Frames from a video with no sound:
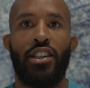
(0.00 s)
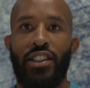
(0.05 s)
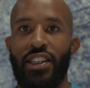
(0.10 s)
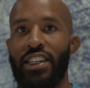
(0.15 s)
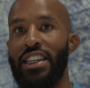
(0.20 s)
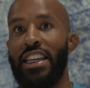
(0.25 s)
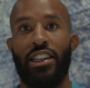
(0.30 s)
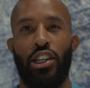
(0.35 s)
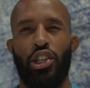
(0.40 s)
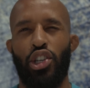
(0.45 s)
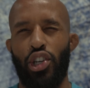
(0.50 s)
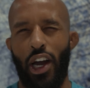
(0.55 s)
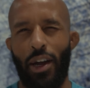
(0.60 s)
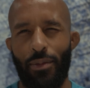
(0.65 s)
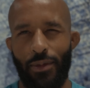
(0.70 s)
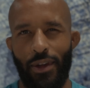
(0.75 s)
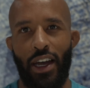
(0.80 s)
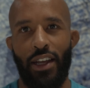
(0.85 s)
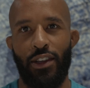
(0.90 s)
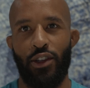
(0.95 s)
to get the
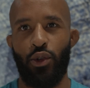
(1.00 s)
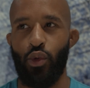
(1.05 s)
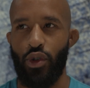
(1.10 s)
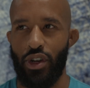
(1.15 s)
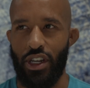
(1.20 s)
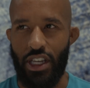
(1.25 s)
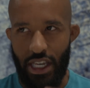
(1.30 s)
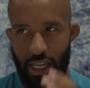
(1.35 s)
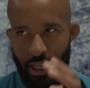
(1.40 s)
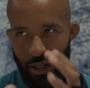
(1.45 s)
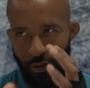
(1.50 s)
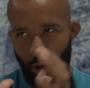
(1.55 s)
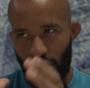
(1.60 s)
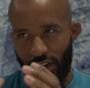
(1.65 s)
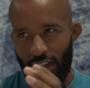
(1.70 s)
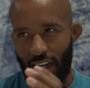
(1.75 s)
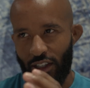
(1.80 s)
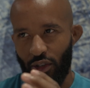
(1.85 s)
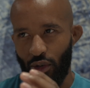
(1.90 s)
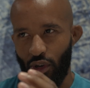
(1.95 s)
job done, to where he's very
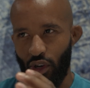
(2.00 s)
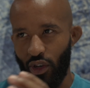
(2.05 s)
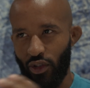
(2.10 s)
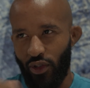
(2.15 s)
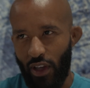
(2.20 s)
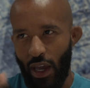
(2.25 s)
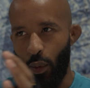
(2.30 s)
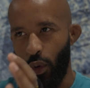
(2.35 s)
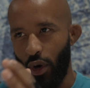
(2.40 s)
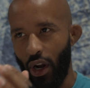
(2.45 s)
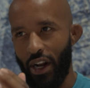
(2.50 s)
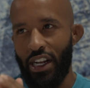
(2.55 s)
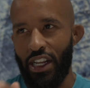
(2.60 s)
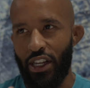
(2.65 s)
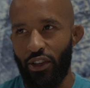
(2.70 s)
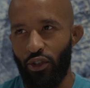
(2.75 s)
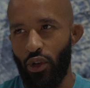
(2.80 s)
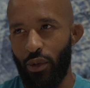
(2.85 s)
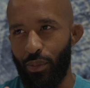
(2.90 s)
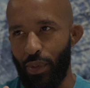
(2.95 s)
tactical. He goes, okay, what do I
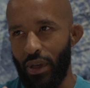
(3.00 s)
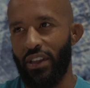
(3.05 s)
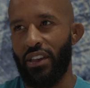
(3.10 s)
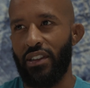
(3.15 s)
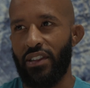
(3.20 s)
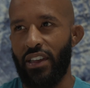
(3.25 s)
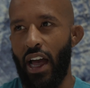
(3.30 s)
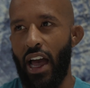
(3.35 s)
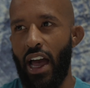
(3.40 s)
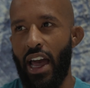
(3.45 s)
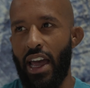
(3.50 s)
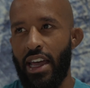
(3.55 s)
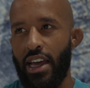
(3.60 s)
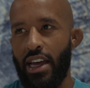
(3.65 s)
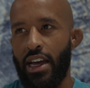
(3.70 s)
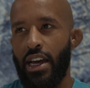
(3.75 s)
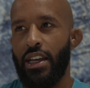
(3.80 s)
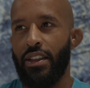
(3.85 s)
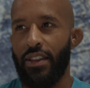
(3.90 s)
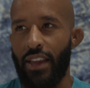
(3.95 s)
need to do to beat this guy?
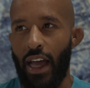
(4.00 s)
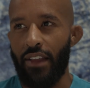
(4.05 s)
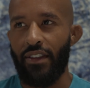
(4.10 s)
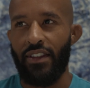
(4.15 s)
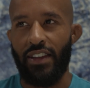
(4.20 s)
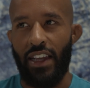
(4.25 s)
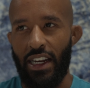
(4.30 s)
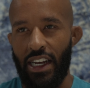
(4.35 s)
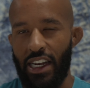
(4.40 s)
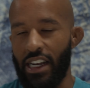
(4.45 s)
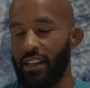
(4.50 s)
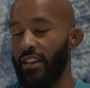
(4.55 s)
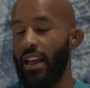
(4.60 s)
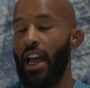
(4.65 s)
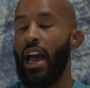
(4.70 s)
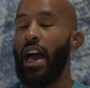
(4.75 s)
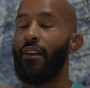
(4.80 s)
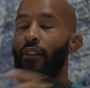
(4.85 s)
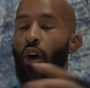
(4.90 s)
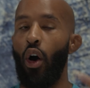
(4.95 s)
Not saying he doesn't
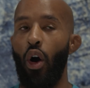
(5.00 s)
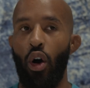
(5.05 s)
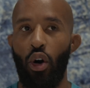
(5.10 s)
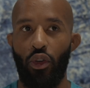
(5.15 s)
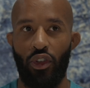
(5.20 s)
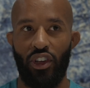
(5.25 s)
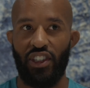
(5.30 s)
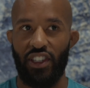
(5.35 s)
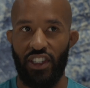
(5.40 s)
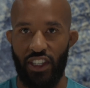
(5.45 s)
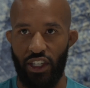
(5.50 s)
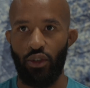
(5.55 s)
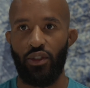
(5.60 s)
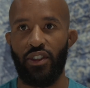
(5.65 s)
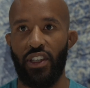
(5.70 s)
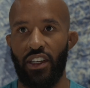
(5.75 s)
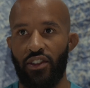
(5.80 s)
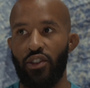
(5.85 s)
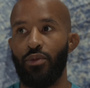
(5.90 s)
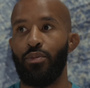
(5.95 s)
have all the skill
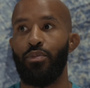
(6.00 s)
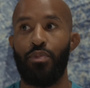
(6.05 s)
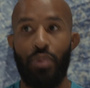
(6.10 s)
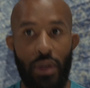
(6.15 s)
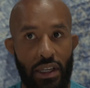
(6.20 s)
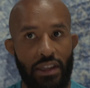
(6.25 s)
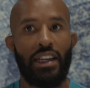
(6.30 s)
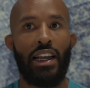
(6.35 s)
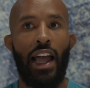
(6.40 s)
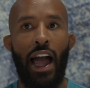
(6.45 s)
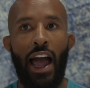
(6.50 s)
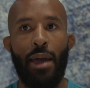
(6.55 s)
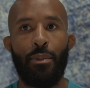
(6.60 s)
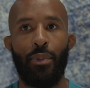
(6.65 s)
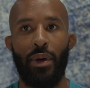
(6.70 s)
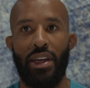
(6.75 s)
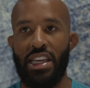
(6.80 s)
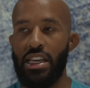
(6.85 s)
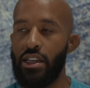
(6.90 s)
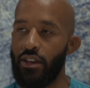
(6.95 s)
sets to beat the guy,
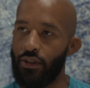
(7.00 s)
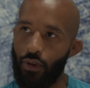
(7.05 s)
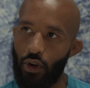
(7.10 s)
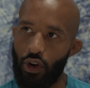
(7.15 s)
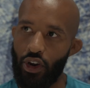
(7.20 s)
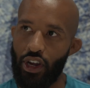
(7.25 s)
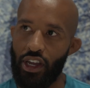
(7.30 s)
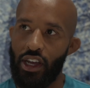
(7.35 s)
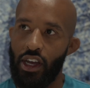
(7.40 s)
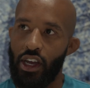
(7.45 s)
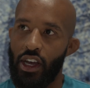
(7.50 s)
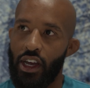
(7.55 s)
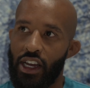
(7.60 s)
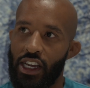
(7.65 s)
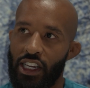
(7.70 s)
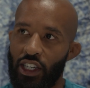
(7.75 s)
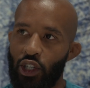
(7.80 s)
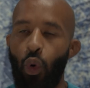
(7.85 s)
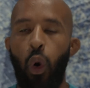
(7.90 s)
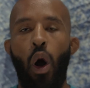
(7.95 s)
but he's
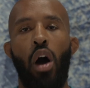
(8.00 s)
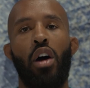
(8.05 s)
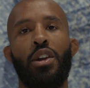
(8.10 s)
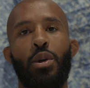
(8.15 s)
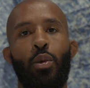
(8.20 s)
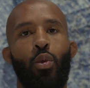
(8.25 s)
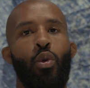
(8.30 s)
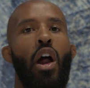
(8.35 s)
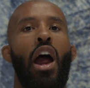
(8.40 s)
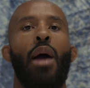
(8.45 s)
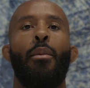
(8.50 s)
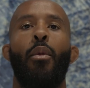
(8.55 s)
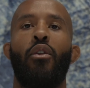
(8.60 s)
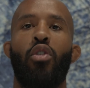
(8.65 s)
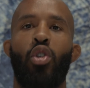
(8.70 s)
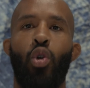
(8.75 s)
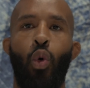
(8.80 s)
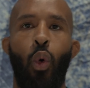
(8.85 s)
quality where I'm over